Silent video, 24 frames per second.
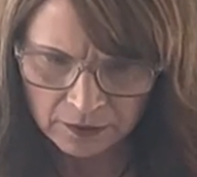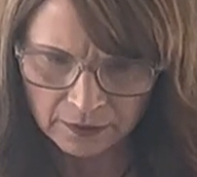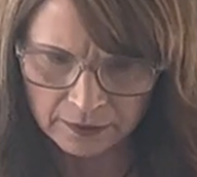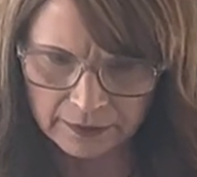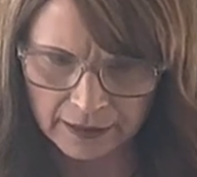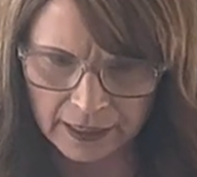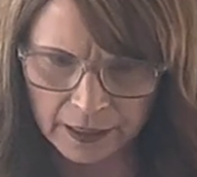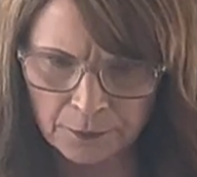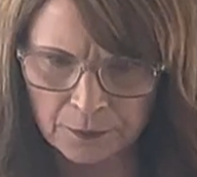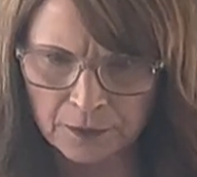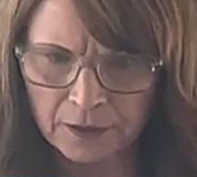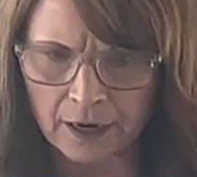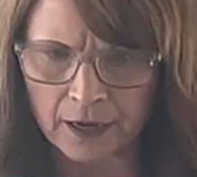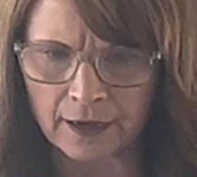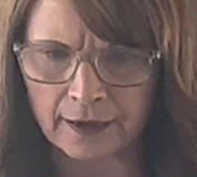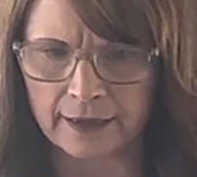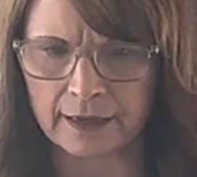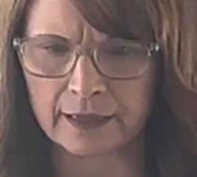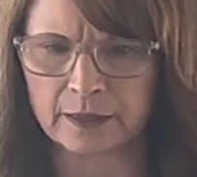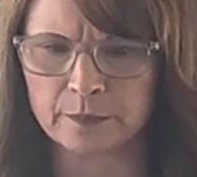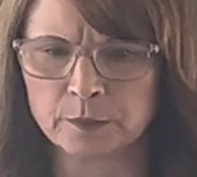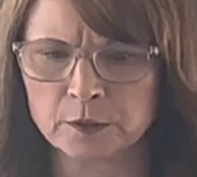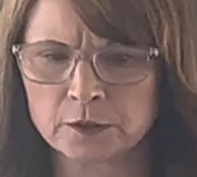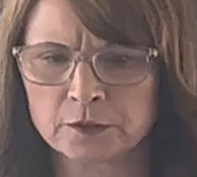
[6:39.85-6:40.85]
they were not
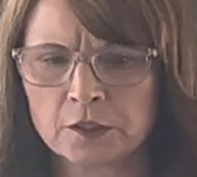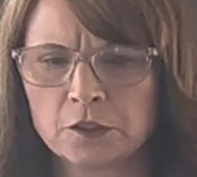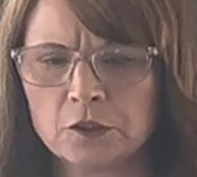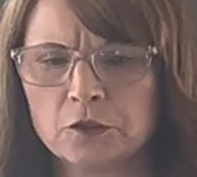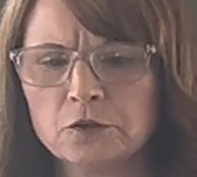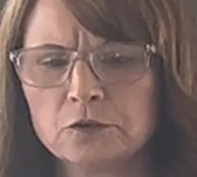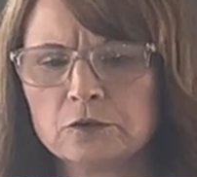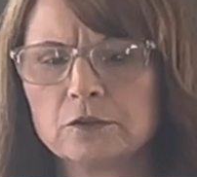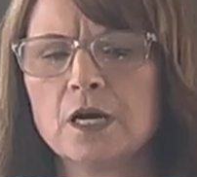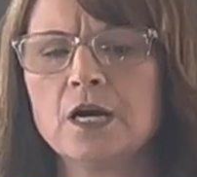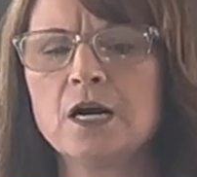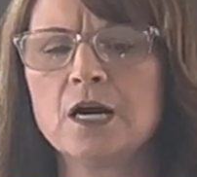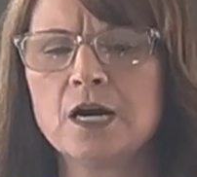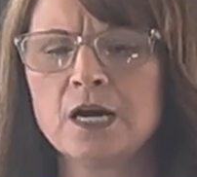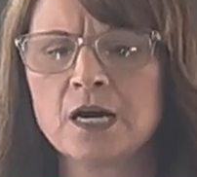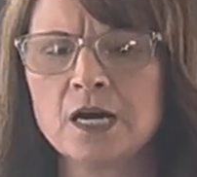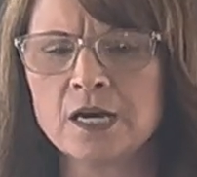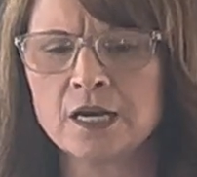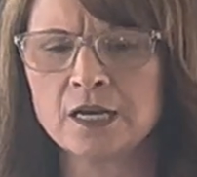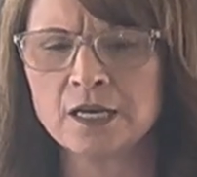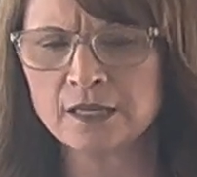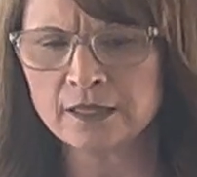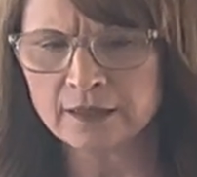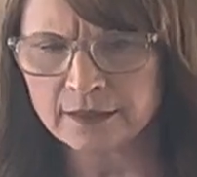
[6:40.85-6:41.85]
able to
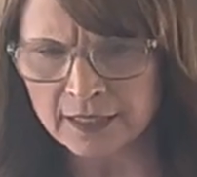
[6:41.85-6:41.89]
draw